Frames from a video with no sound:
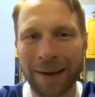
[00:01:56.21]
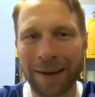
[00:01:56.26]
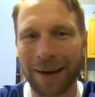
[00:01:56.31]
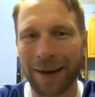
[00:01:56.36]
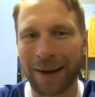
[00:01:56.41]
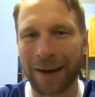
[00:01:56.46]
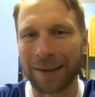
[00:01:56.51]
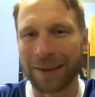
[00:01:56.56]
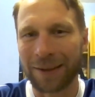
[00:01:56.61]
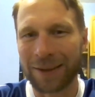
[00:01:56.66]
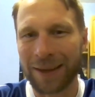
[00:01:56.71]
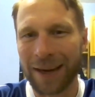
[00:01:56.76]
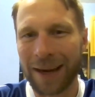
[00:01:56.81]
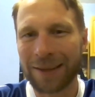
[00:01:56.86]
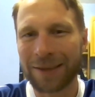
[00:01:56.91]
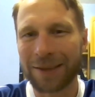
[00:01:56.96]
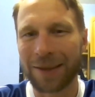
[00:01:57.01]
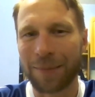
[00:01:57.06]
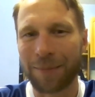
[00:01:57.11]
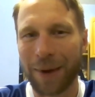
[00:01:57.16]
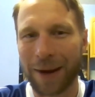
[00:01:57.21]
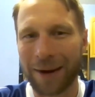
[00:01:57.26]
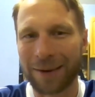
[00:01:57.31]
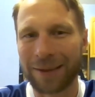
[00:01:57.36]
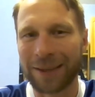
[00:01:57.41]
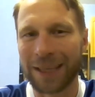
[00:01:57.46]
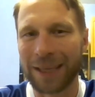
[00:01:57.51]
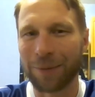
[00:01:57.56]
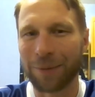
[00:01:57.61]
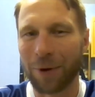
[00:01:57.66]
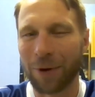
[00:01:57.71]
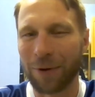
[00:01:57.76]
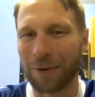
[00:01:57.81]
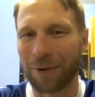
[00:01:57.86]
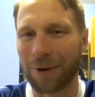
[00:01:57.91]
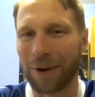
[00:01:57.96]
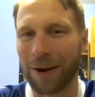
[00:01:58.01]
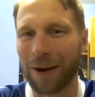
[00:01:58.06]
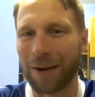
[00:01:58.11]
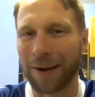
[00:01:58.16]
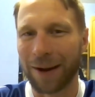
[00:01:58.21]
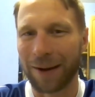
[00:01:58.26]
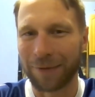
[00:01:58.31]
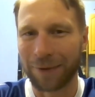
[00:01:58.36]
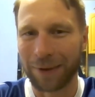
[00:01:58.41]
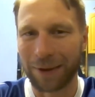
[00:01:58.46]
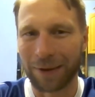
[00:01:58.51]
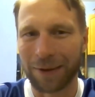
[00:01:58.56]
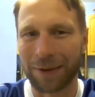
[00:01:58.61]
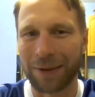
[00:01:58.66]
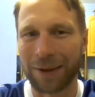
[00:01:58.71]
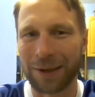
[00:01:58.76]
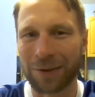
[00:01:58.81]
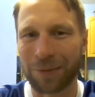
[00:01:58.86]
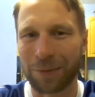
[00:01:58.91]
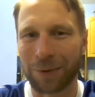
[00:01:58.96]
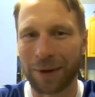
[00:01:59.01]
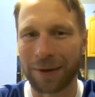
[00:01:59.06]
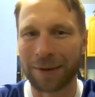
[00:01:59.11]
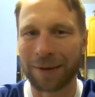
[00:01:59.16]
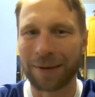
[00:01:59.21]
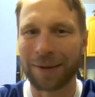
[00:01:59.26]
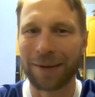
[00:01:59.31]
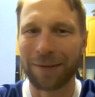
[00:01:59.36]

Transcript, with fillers: The Jags are the better team overall, I feel, in this one.